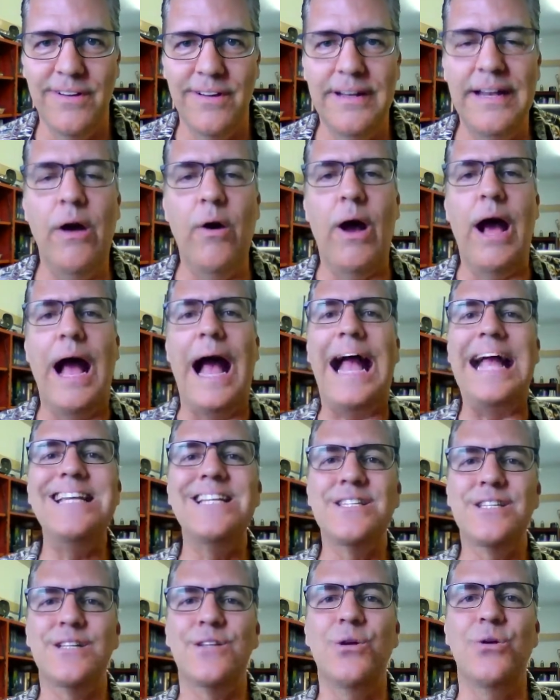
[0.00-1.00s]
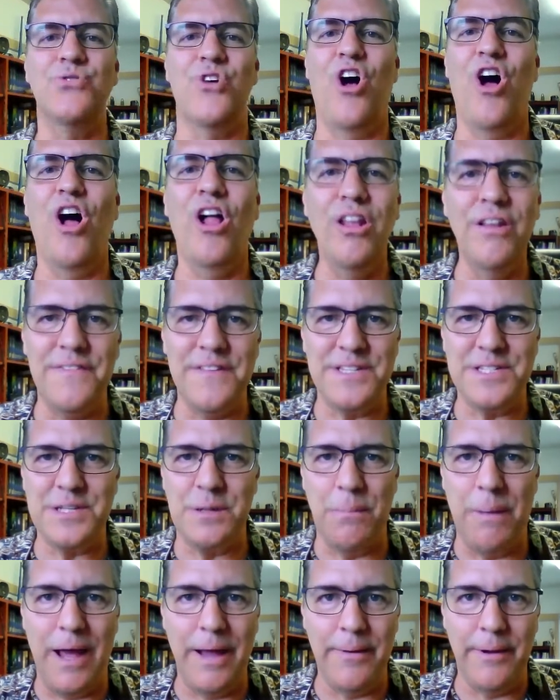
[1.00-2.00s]
Now, I disclose all of this to
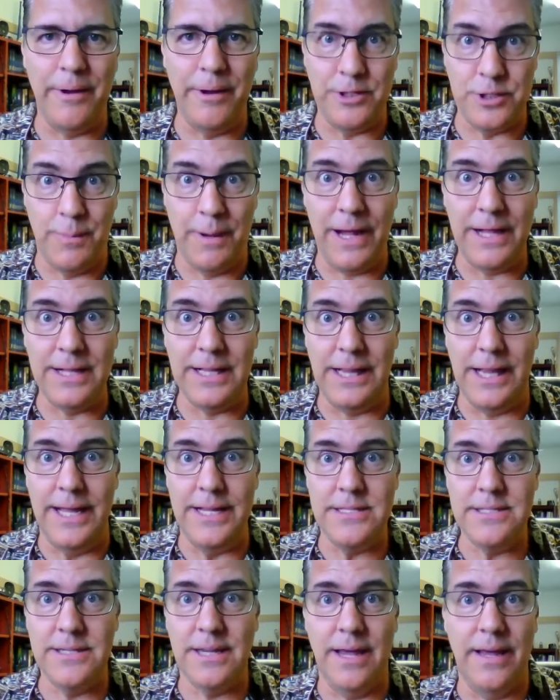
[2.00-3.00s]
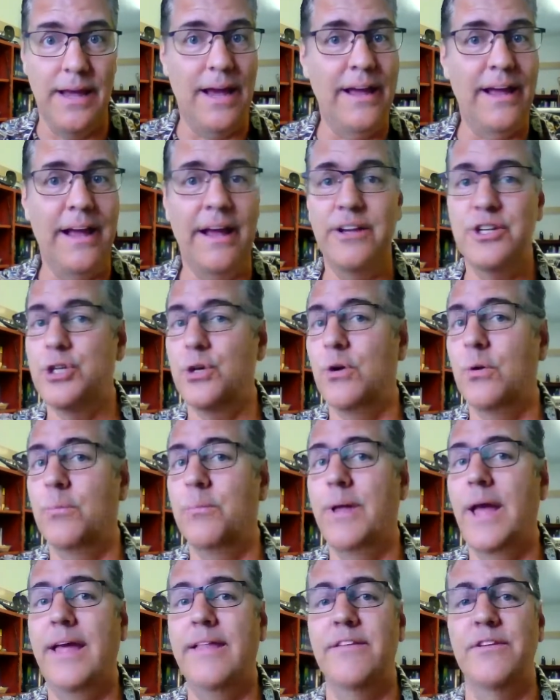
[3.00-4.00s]
my clients. Okay, I show them,
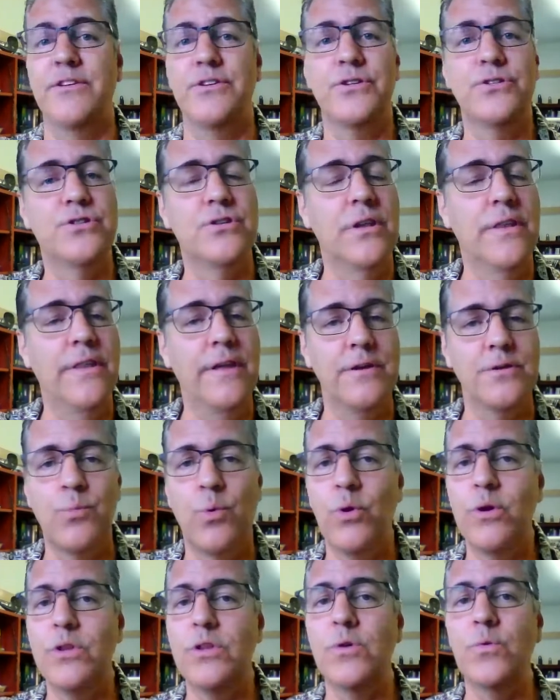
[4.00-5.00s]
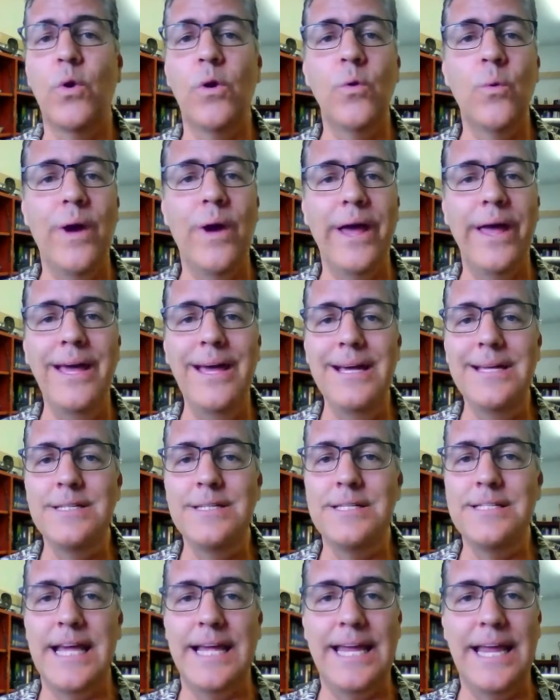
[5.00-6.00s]
hey, there's more than one way
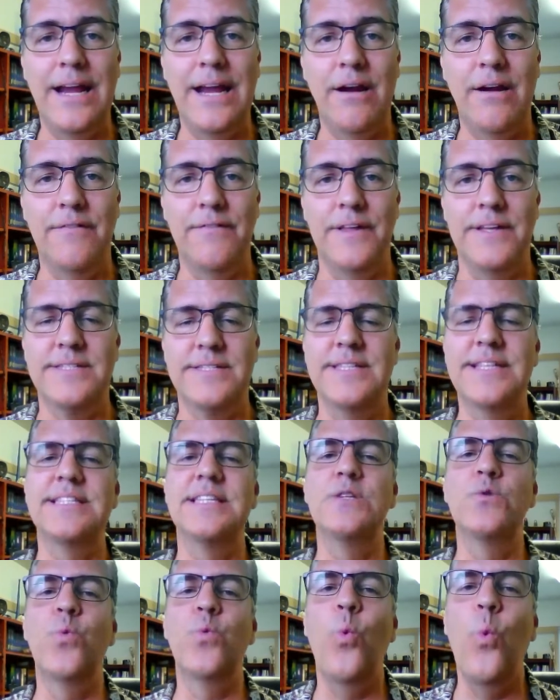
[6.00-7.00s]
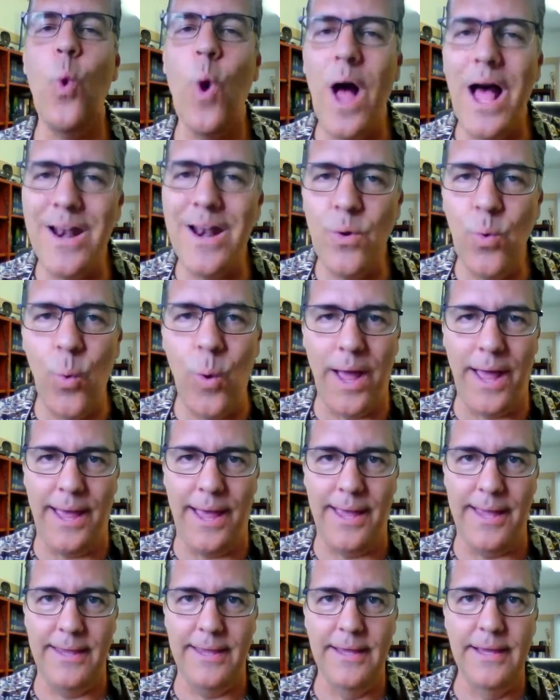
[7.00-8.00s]
to take care of this. This is one
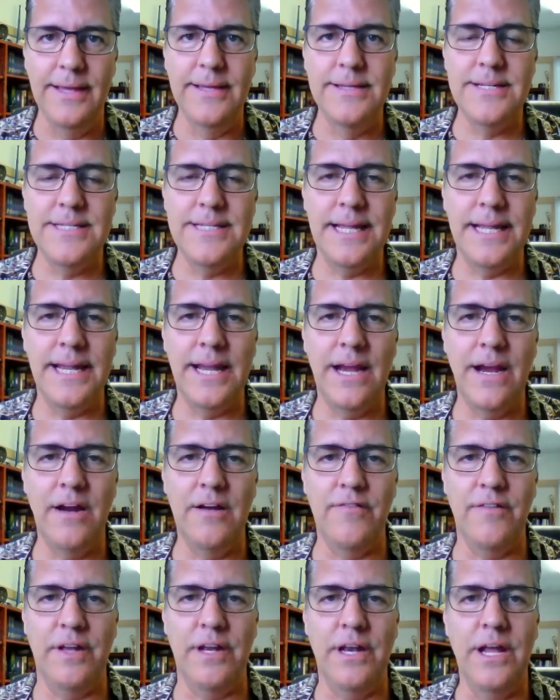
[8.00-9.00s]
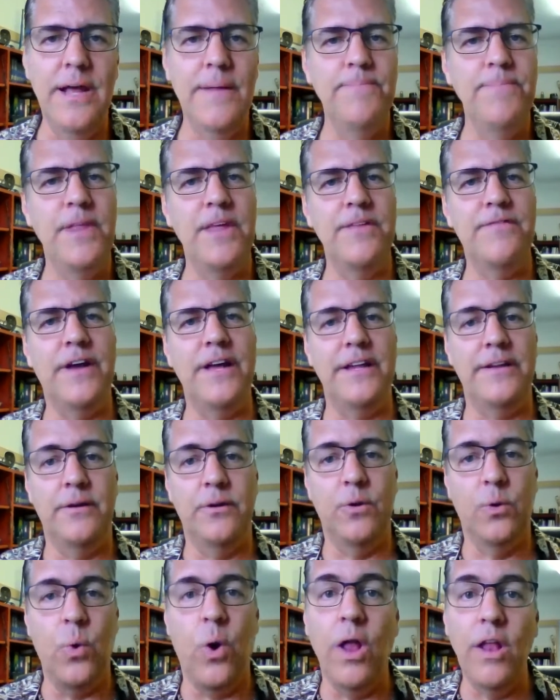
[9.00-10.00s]
way to take care of it. If I
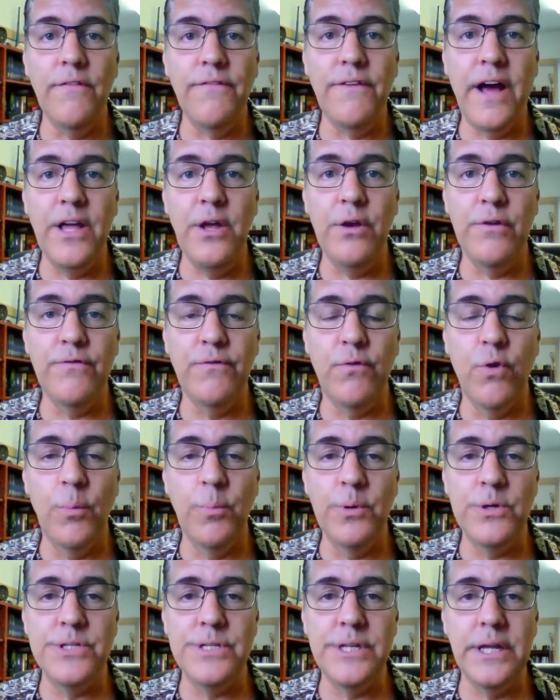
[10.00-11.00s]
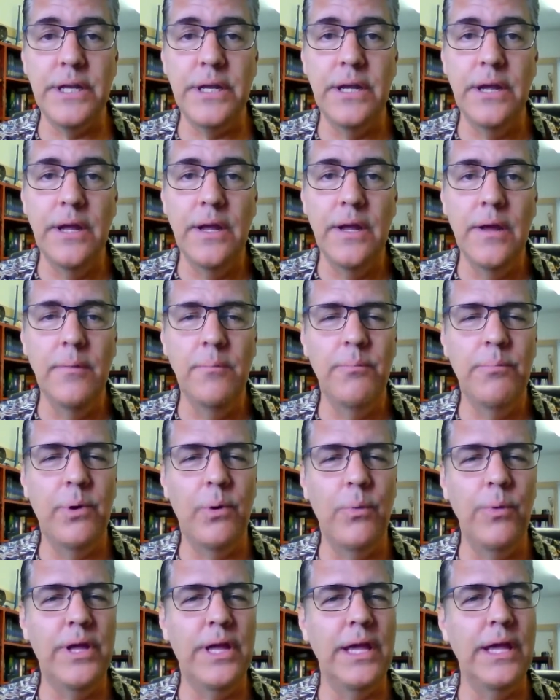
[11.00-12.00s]
qualify you at 4%, but
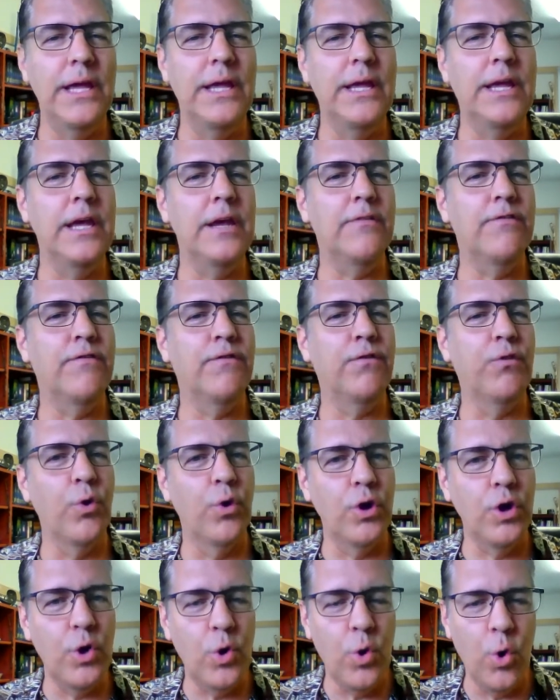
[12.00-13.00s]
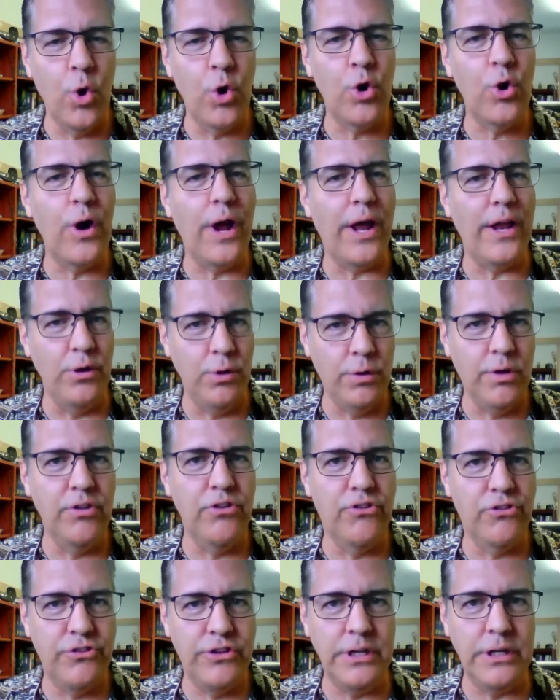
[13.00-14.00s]
we can get 4.25%, and you can
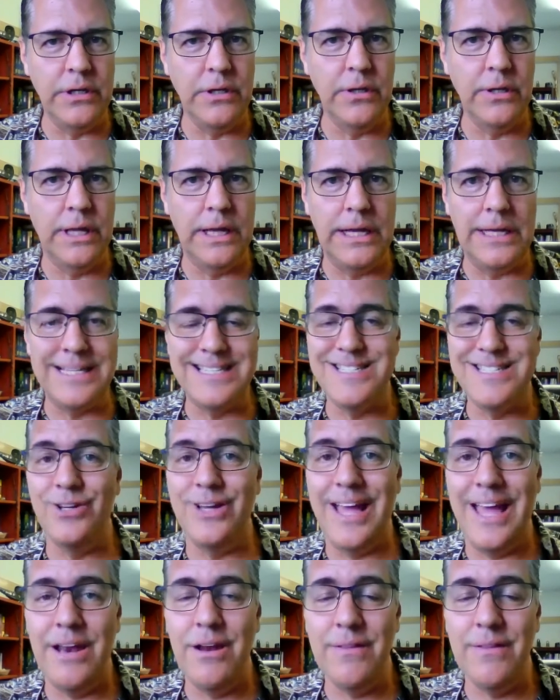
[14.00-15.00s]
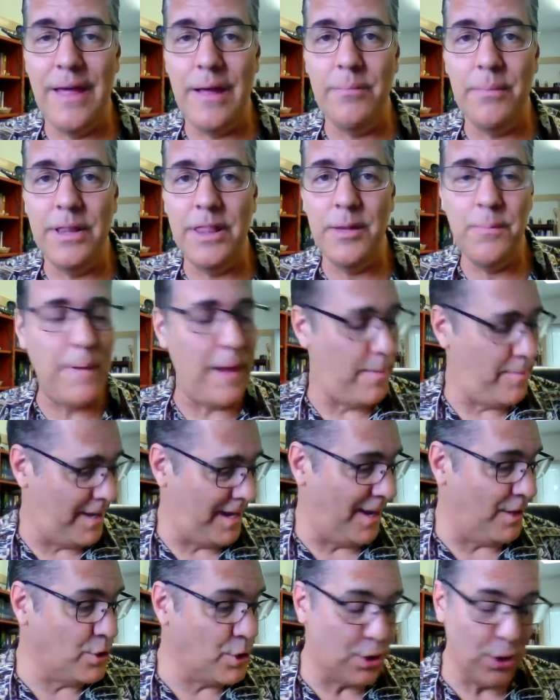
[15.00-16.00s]
still handle that monthly payment.
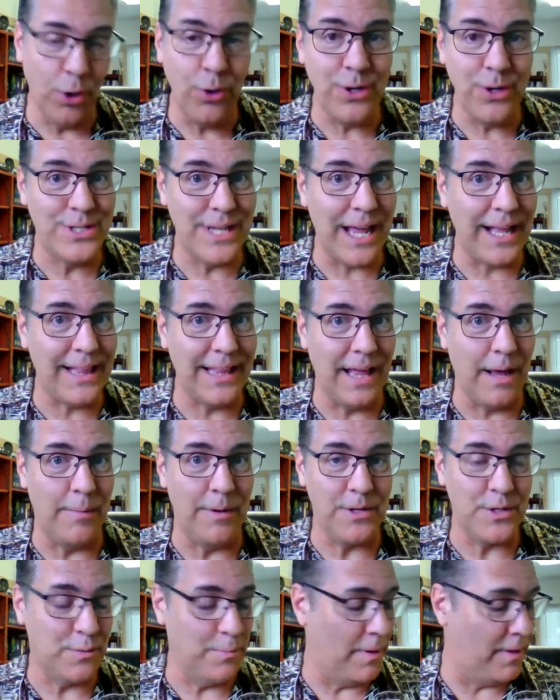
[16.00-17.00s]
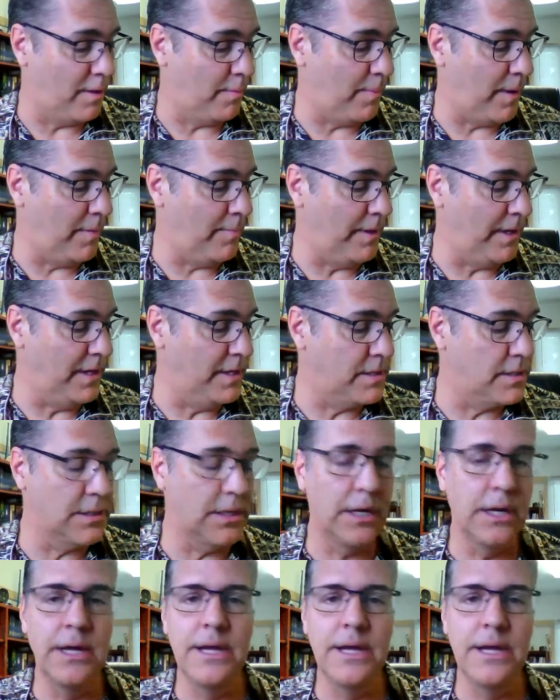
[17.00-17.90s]
And I'll show you exactly how much the monthly payment is.